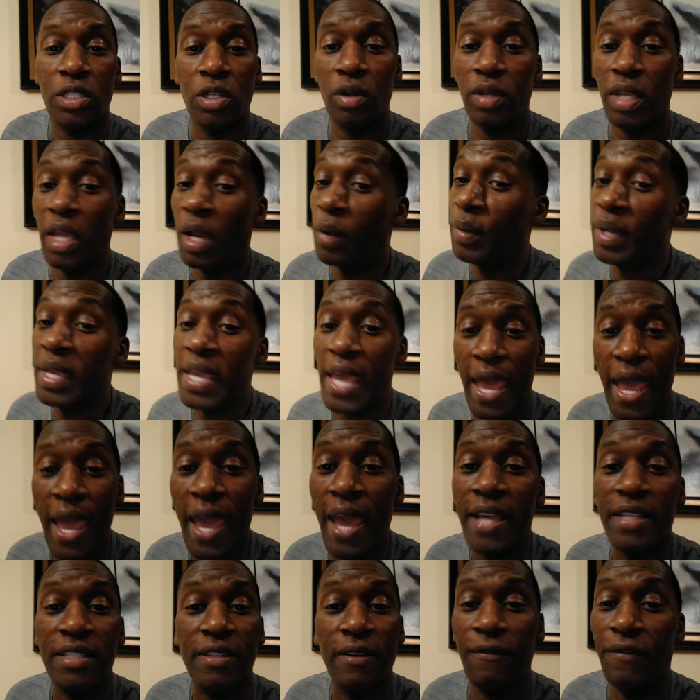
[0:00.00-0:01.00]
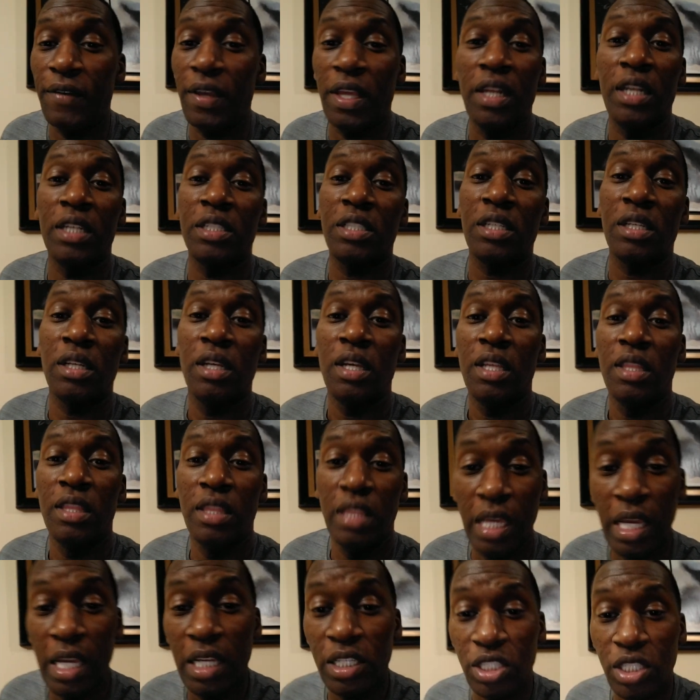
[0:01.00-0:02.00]
so, yeah, we had to finish
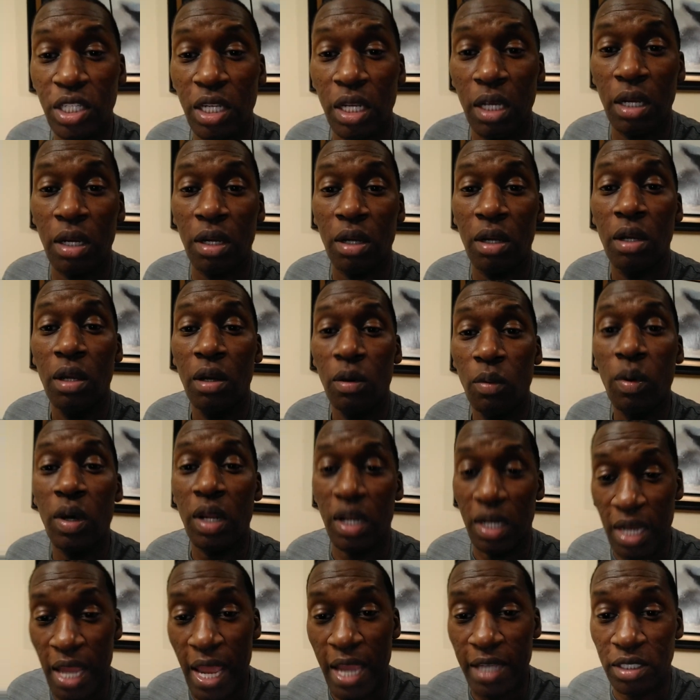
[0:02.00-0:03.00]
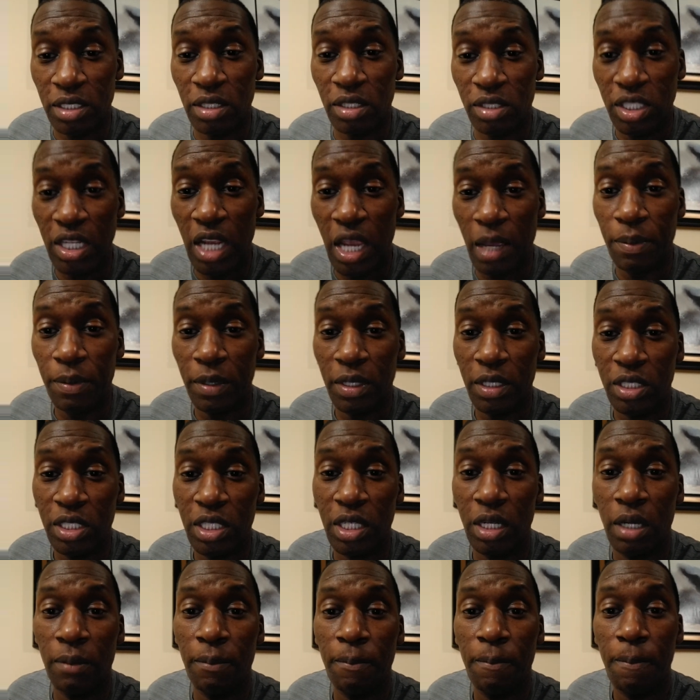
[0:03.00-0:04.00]
this year with a national
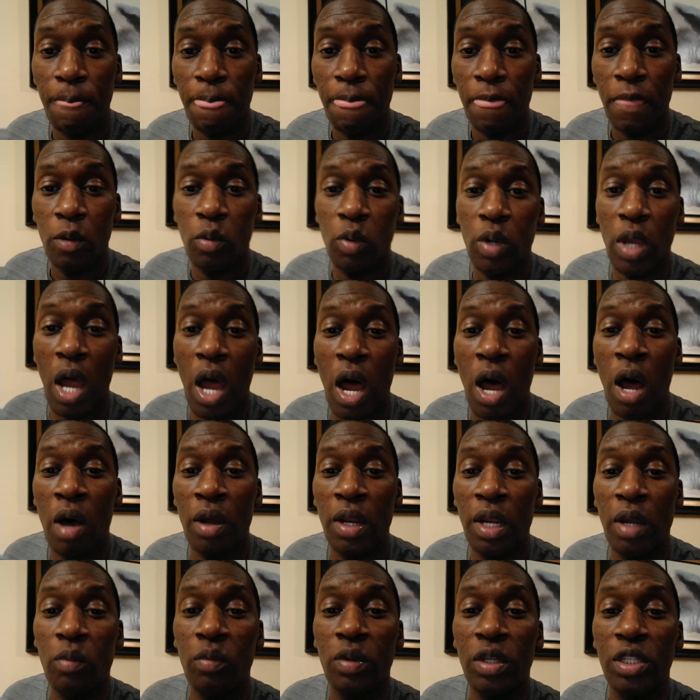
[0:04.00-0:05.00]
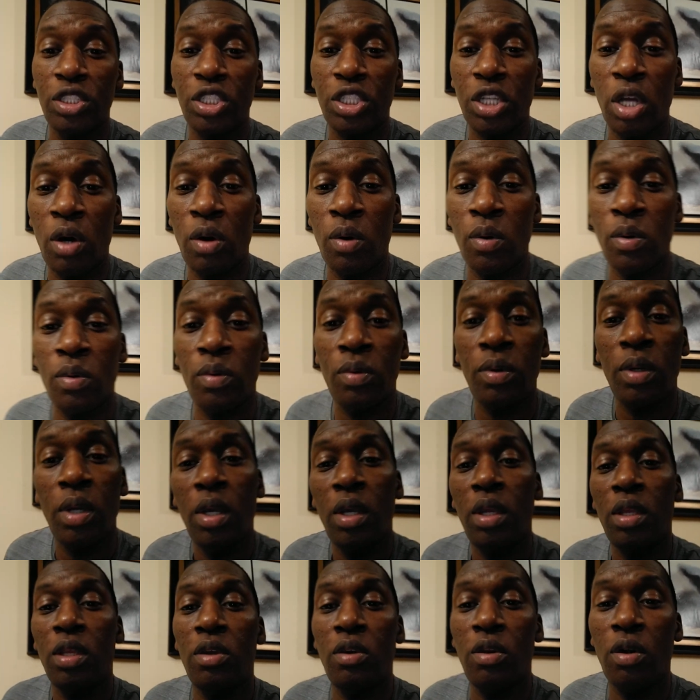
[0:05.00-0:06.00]
championship with all that we showed,
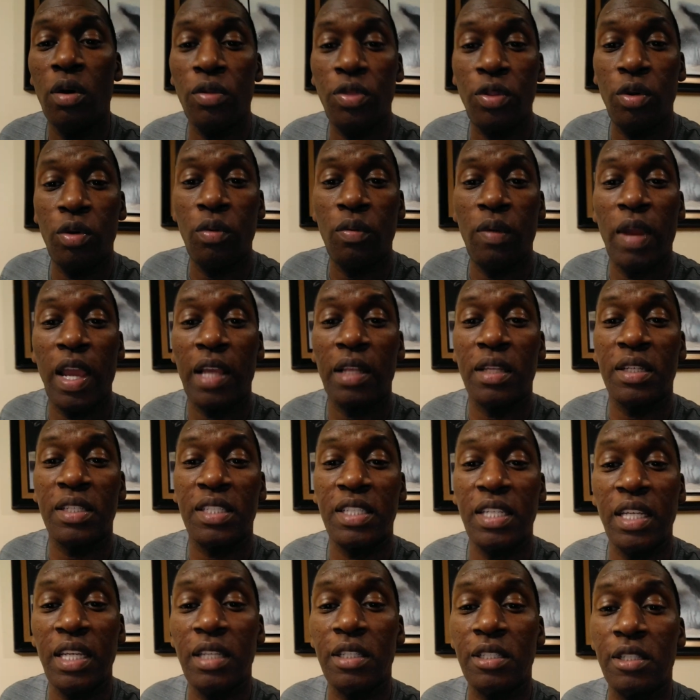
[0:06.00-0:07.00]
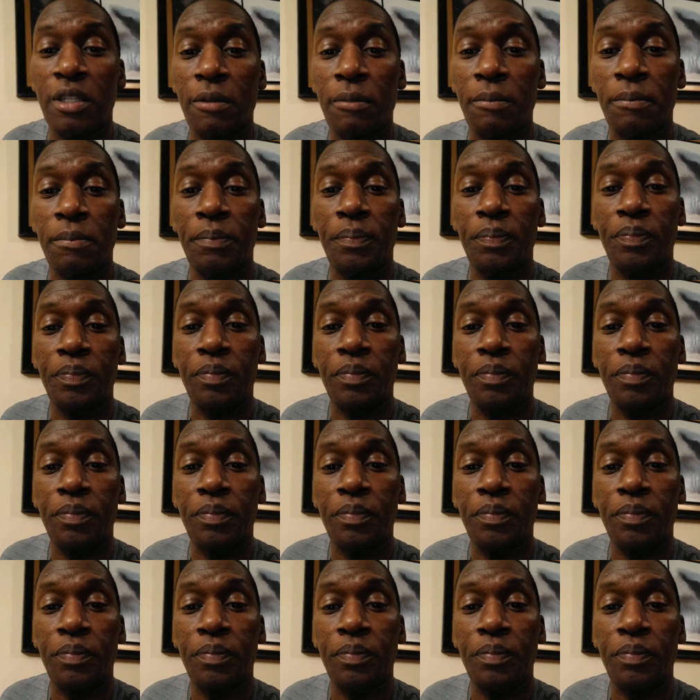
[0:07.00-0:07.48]
through the regular season.